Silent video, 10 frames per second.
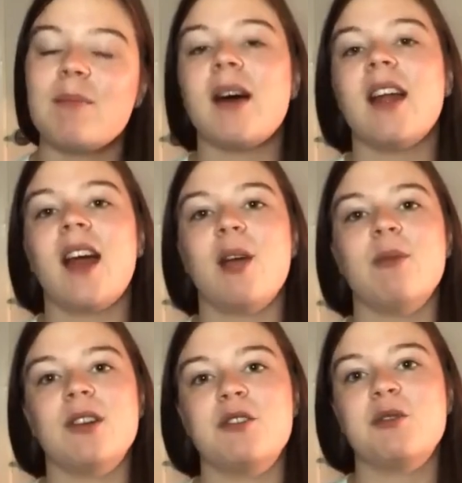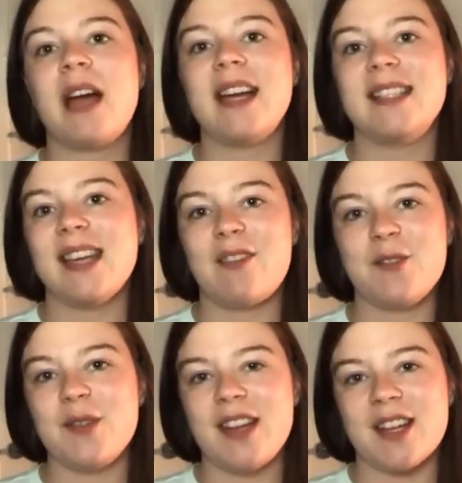but I will try to get
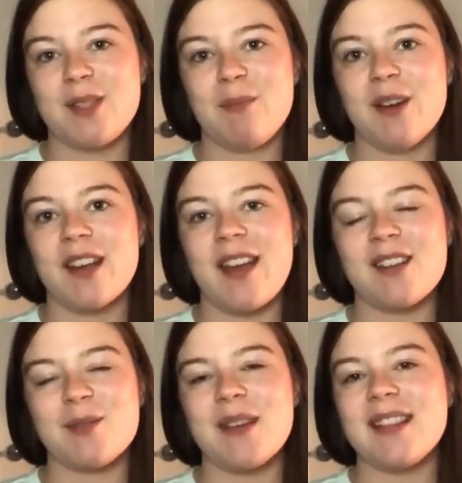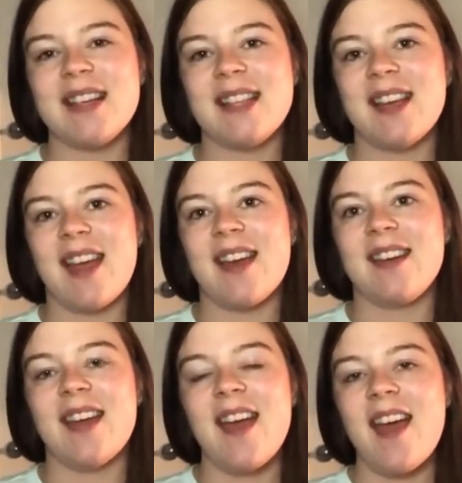through the next book as quickly as I
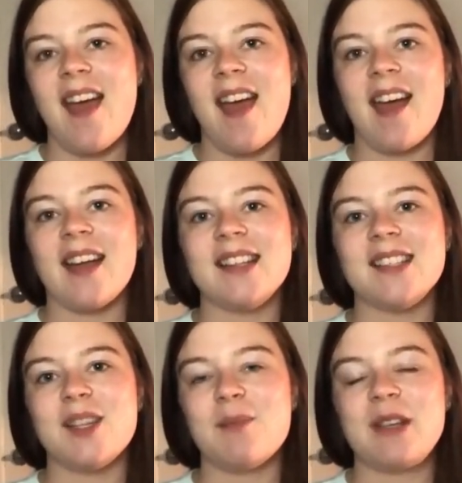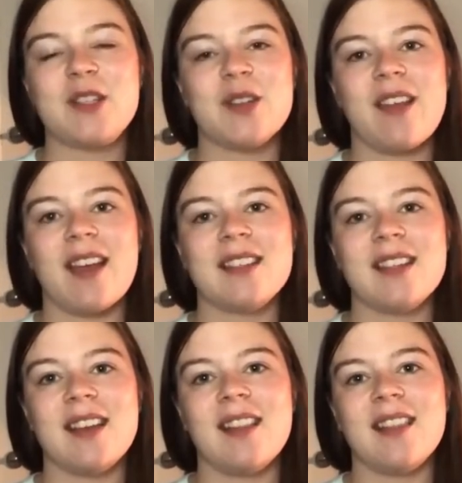can and make sure that
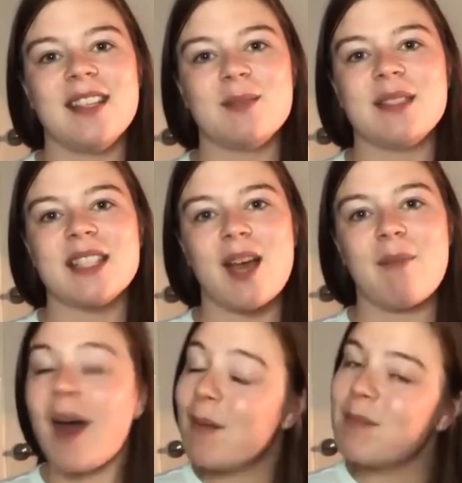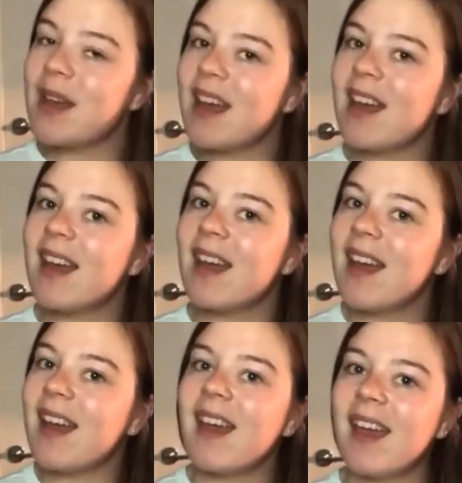these ones come up
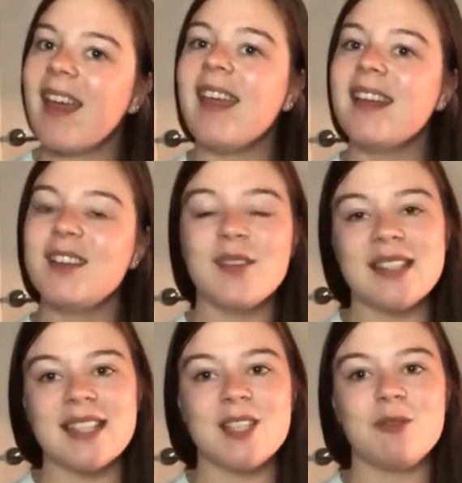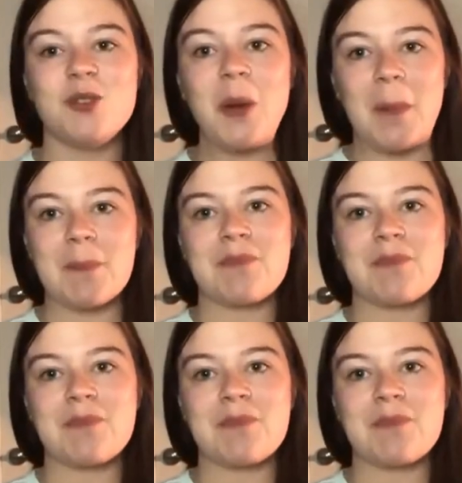and you guys get to enjoy.